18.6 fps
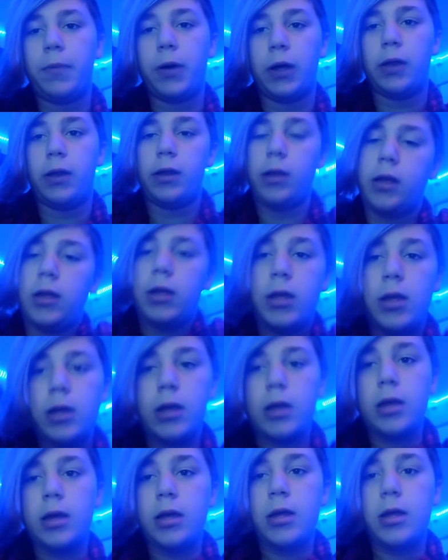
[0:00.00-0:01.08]
But
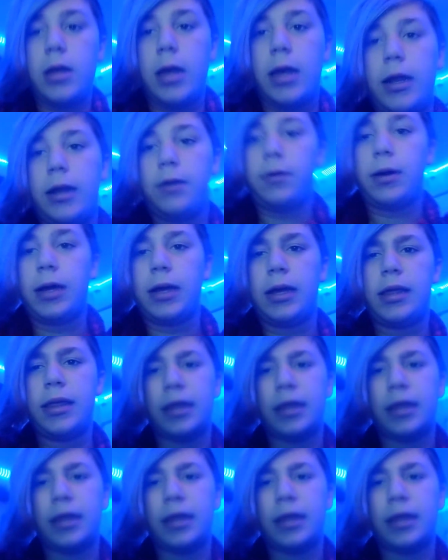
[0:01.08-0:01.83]
anyway,